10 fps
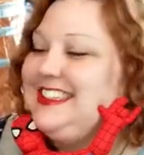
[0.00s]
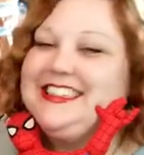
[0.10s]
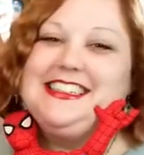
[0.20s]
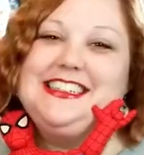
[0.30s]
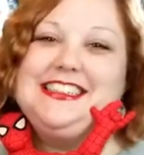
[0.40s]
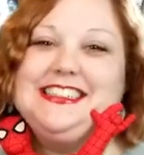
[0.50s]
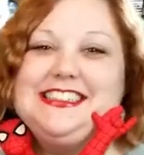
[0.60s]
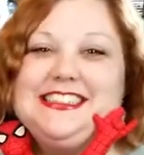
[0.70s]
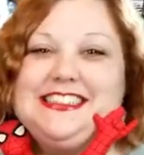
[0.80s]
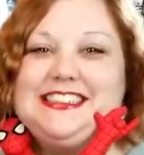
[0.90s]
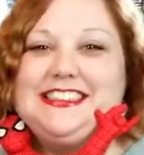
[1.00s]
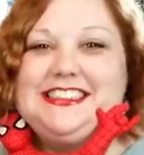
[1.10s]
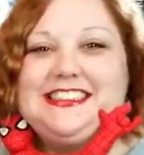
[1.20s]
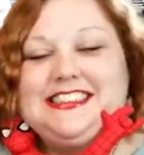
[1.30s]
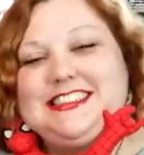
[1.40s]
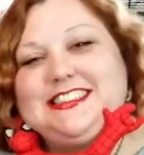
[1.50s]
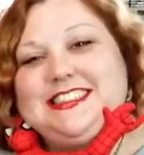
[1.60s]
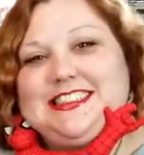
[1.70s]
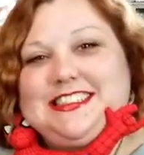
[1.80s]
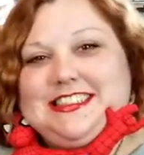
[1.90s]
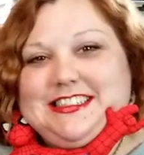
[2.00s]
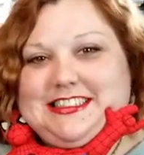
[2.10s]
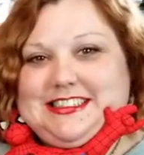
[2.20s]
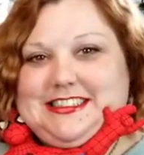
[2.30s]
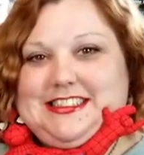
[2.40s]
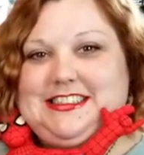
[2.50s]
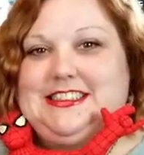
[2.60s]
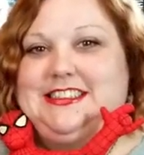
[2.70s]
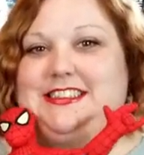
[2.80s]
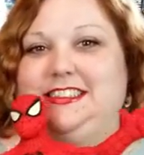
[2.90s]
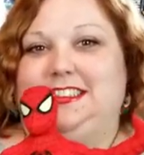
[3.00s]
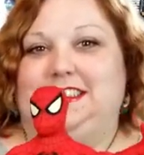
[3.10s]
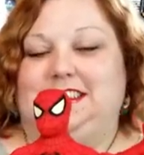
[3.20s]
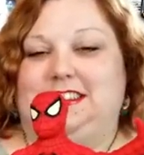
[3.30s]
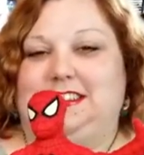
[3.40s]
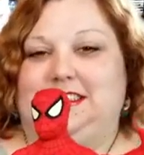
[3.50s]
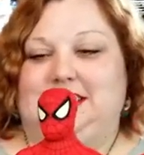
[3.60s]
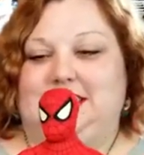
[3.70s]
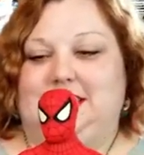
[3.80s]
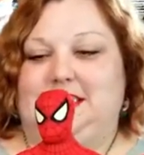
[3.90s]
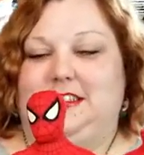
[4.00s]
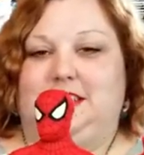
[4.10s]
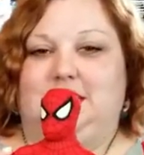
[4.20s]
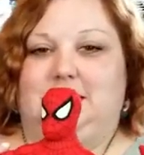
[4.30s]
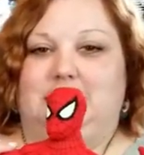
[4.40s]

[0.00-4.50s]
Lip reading: (silent)